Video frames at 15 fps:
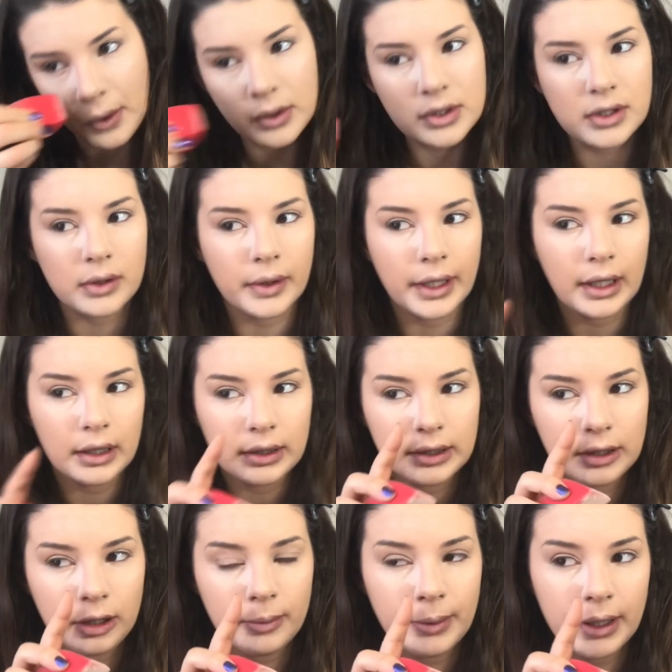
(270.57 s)
So like a
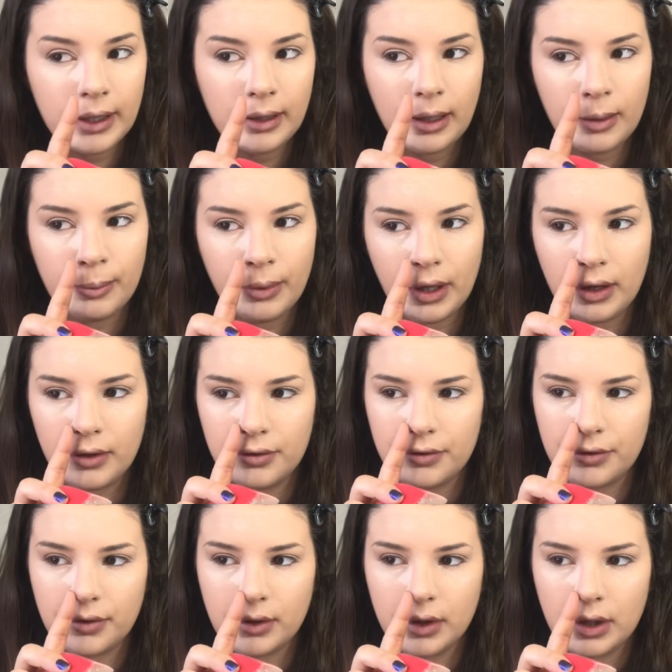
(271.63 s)
little bit above
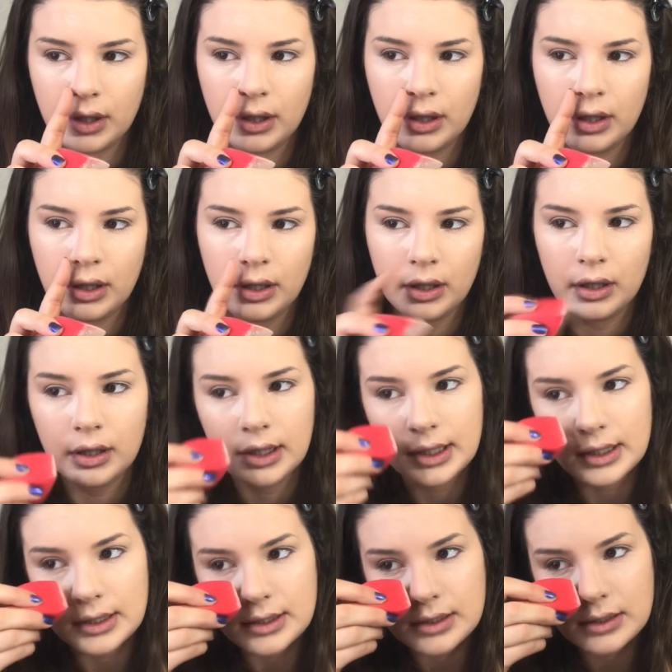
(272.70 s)

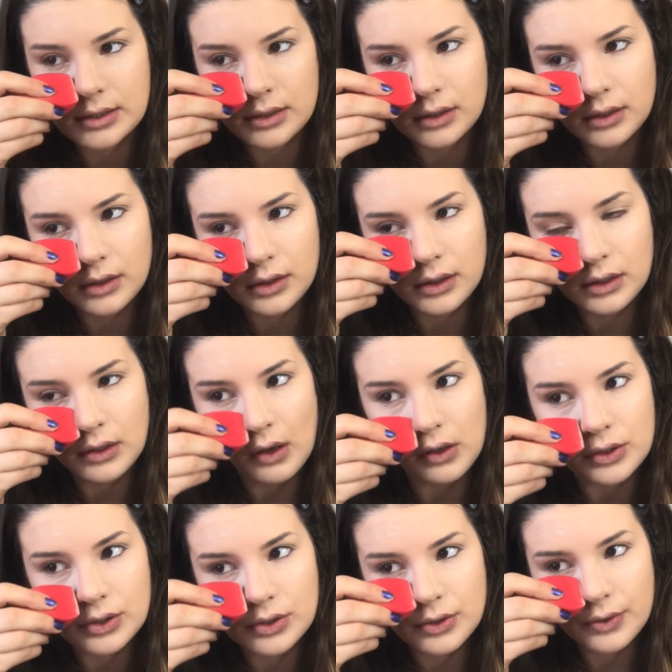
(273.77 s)
this
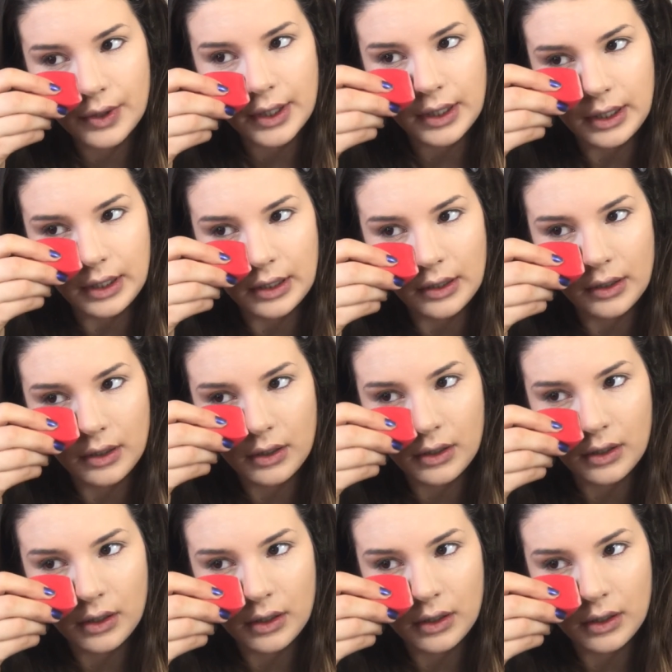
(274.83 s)
nostril right here.